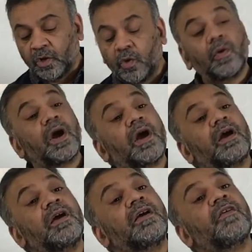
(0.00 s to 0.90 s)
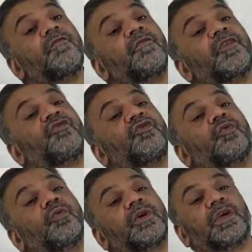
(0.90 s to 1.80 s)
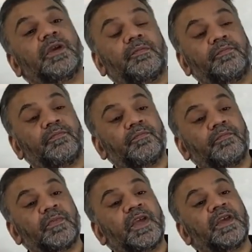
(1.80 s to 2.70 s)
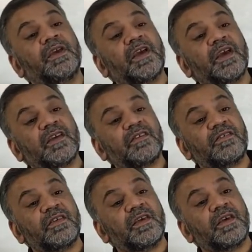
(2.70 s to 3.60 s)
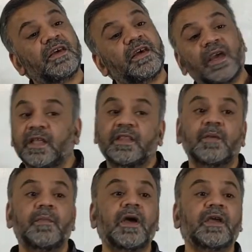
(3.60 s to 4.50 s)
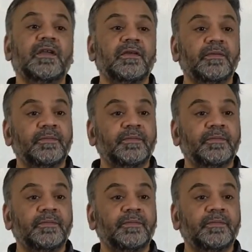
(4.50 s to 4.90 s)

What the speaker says: Huwa fissuki, he is in the market.